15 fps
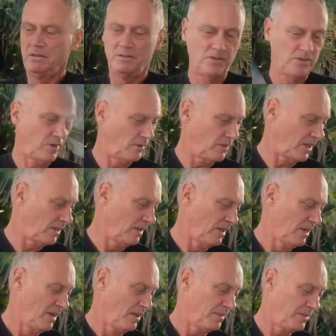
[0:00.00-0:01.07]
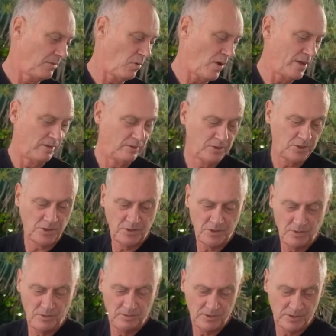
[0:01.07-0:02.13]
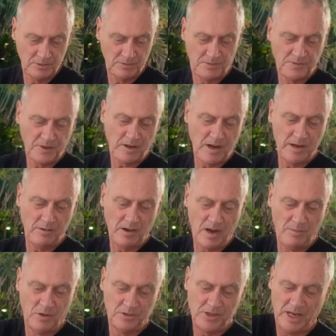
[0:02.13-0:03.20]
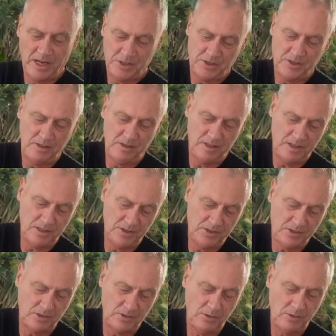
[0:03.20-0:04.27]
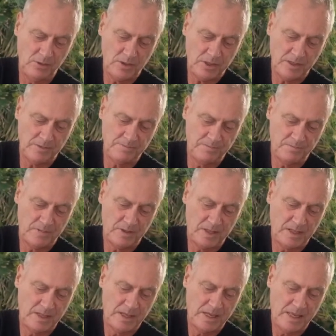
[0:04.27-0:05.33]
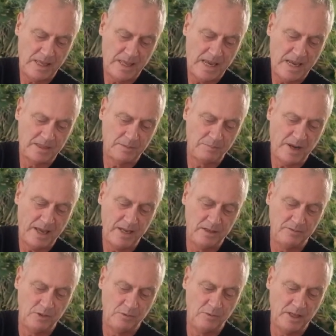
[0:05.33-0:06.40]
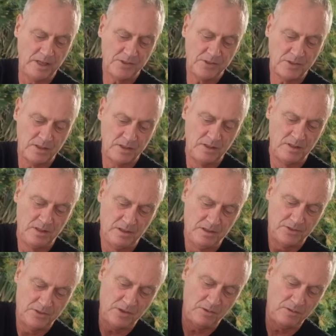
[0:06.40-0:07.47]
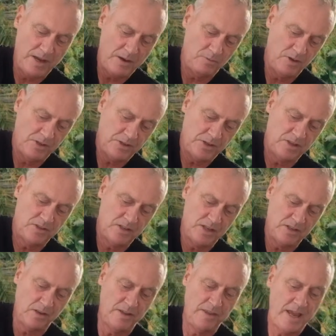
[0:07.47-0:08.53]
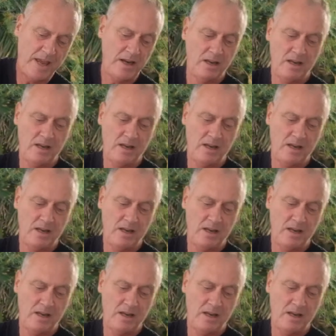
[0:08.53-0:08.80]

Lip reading: So the way to figure out your arm rotation is to look at the plane of your wrist. So that wrist you can see is like that.